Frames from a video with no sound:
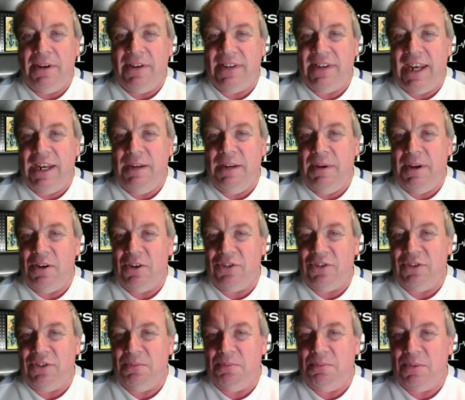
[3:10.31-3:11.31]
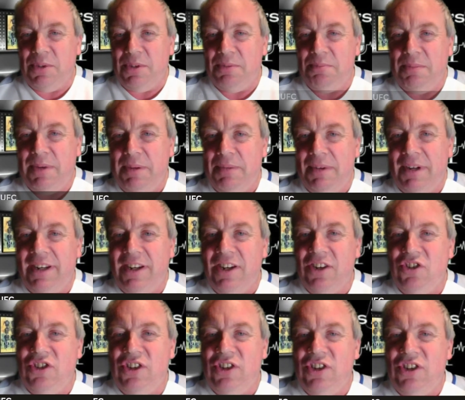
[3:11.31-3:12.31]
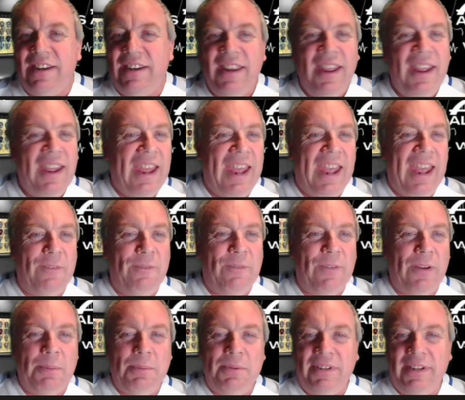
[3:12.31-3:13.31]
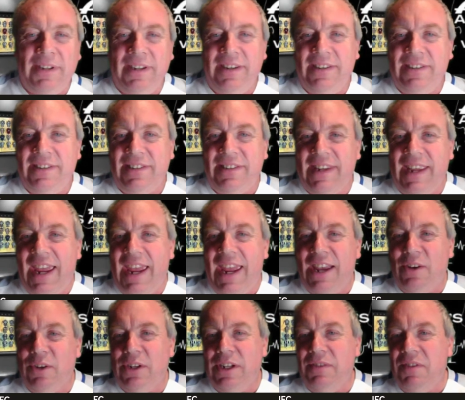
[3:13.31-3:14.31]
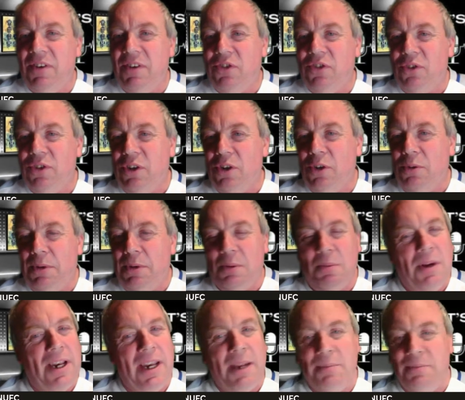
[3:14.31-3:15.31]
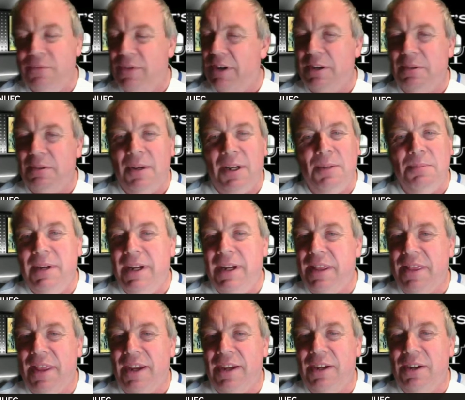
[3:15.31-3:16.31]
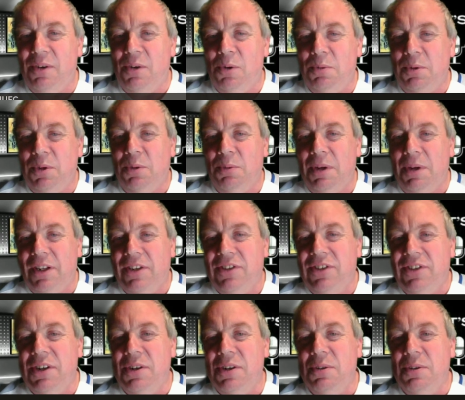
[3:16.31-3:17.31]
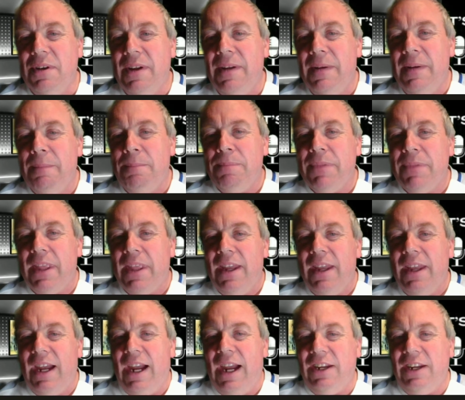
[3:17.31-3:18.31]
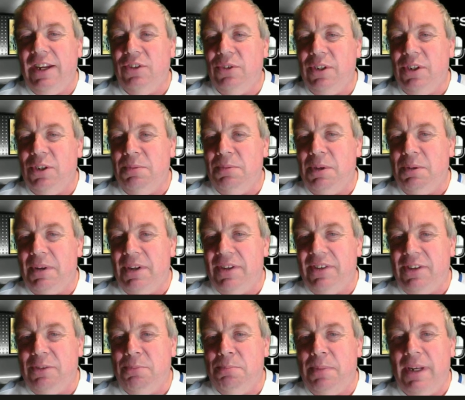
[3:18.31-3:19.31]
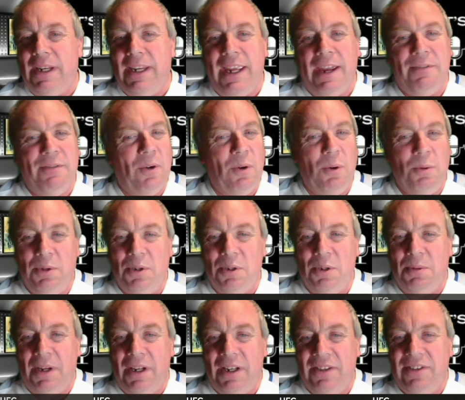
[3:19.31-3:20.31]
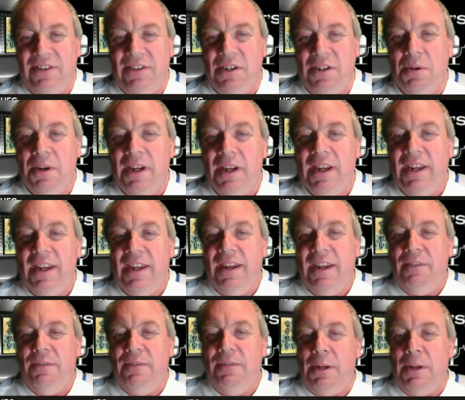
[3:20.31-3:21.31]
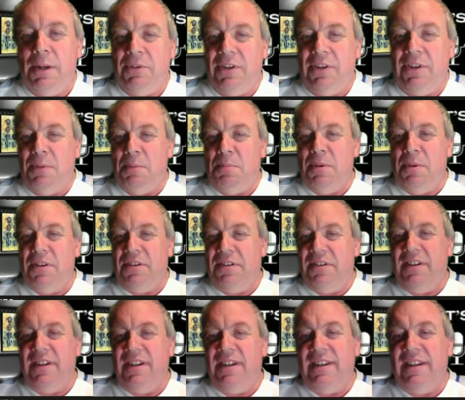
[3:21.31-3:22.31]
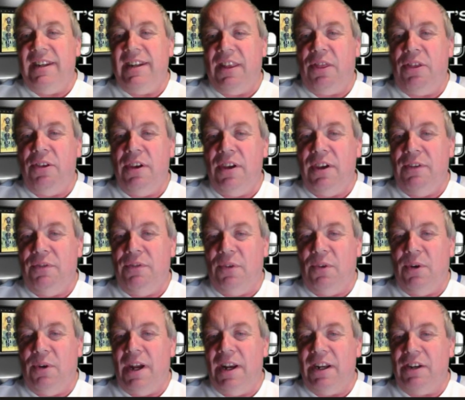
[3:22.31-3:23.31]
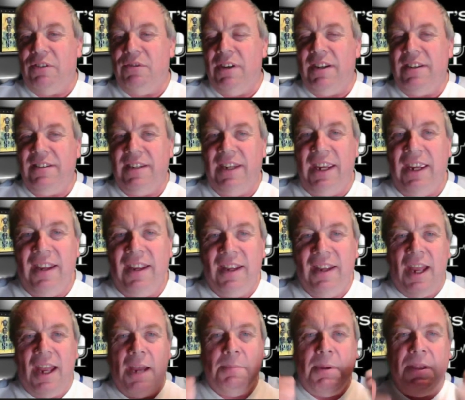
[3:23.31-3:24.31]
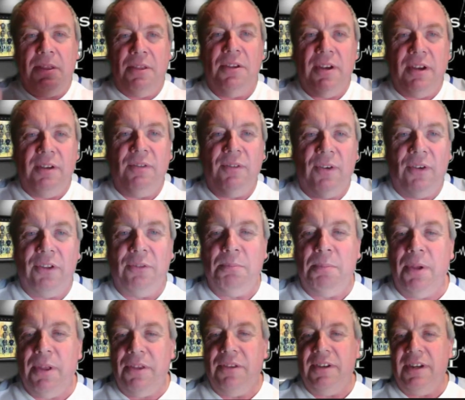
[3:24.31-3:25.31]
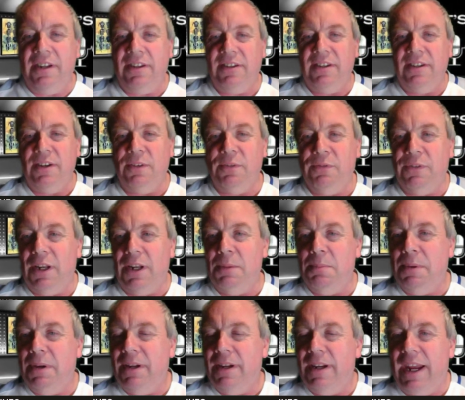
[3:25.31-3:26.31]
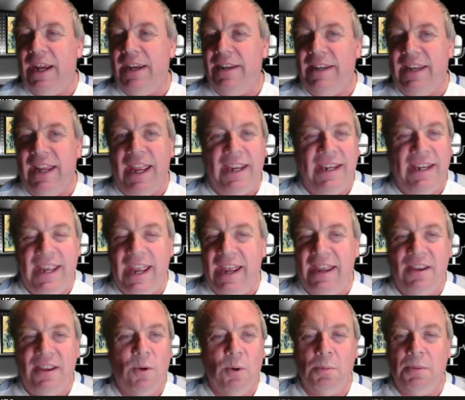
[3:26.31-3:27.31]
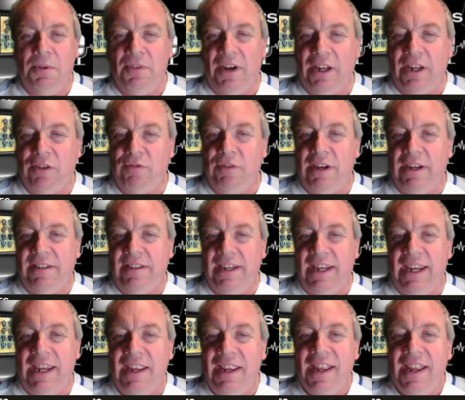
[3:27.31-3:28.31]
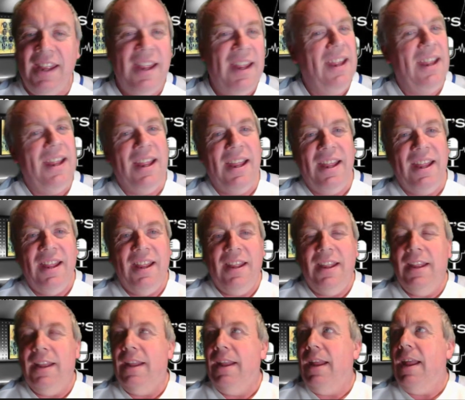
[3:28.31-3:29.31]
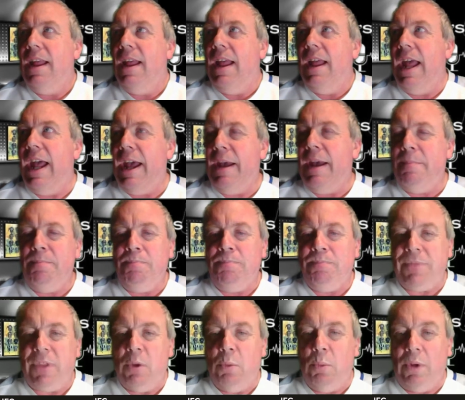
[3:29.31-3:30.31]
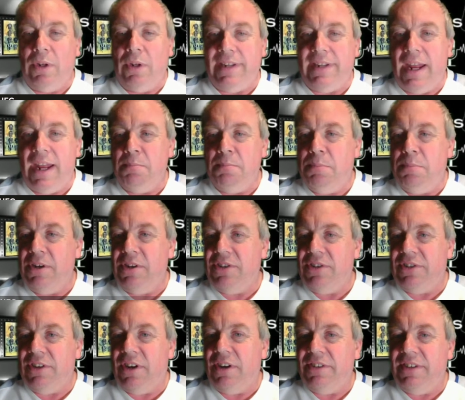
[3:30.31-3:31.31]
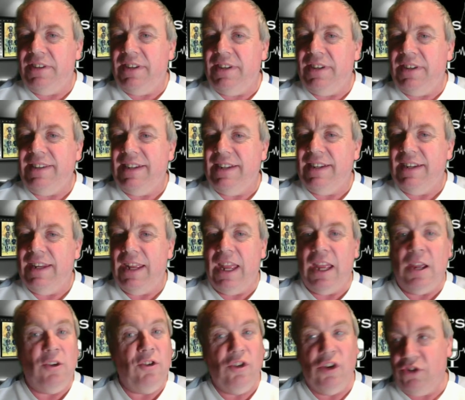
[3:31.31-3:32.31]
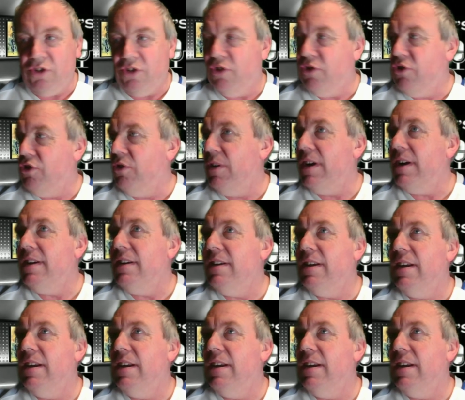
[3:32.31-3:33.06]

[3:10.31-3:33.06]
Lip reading: Anyway, we got some people in the chat. Philip says, good evening, Tony. Hope you're well. I'm very well, mate. Thank you. Hope you're well too. Hi, Tony. Hope you're well. Says Billy F. I hope you're well too. Philip says, my birthday today, 34. Had a great day. Happy 34th birthday to you, Philip. And hope you've had a great day. Will Dan Burns start tonight? Not so sure.